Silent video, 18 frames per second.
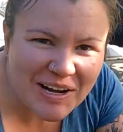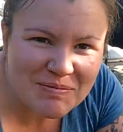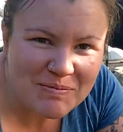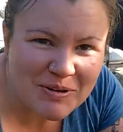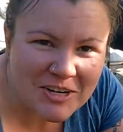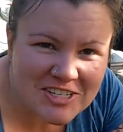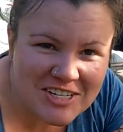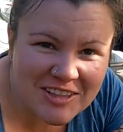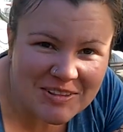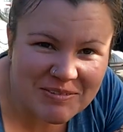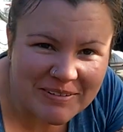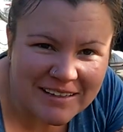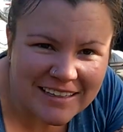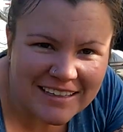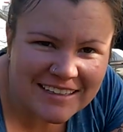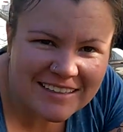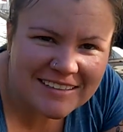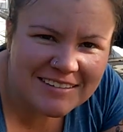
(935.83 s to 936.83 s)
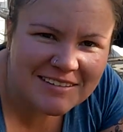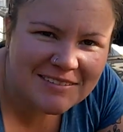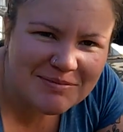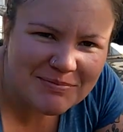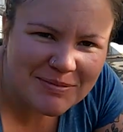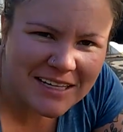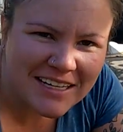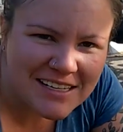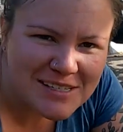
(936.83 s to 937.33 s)
I'm washing the wheel
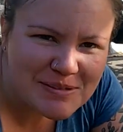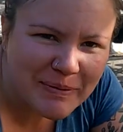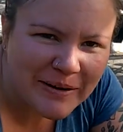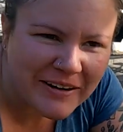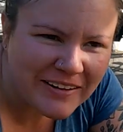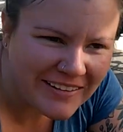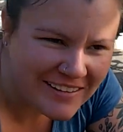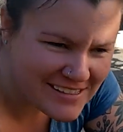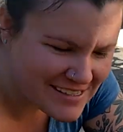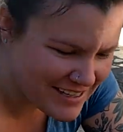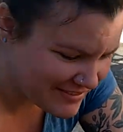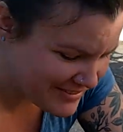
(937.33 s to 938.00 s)
because apparently it's